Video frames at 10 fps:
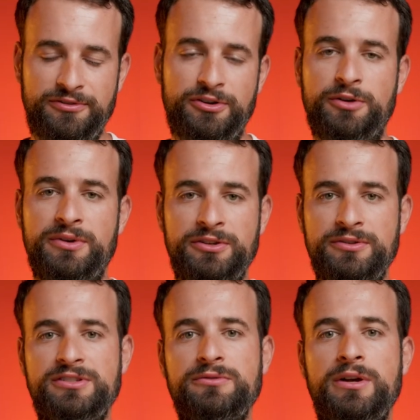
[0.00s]
photo we
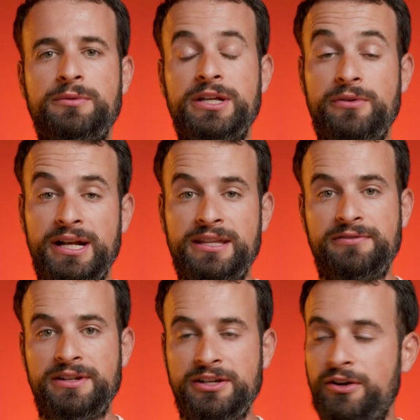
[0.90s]
used when we created the
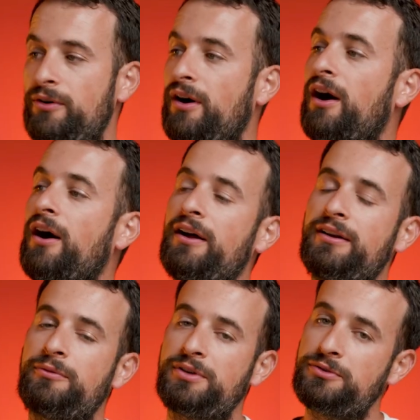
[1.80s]
video
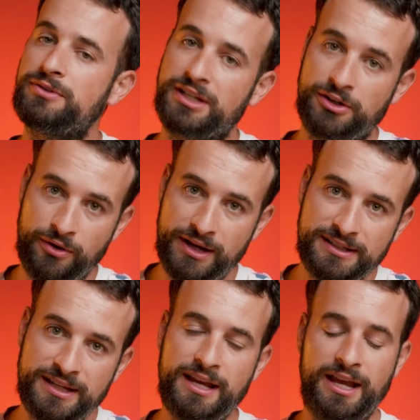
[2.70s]
on reducing
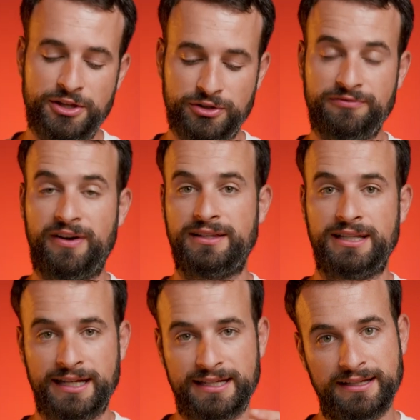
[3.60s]
noise, and you can find the
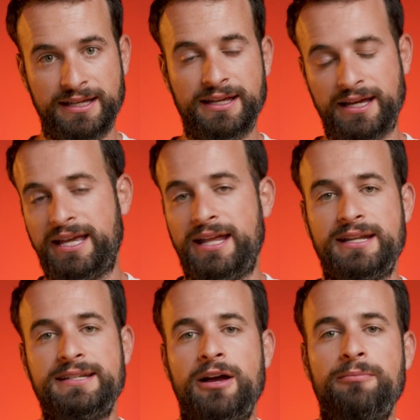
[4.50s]
link
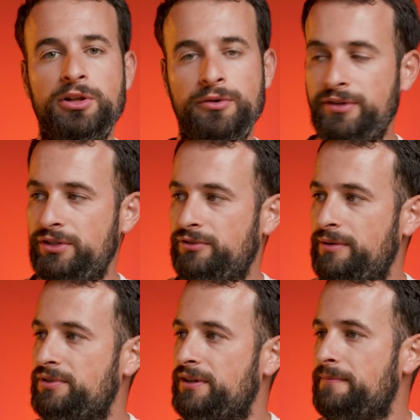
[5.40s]
again down below in the
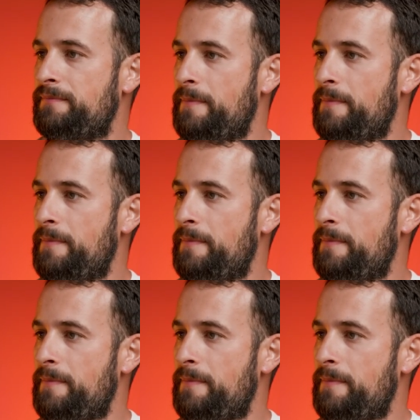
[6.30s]
description.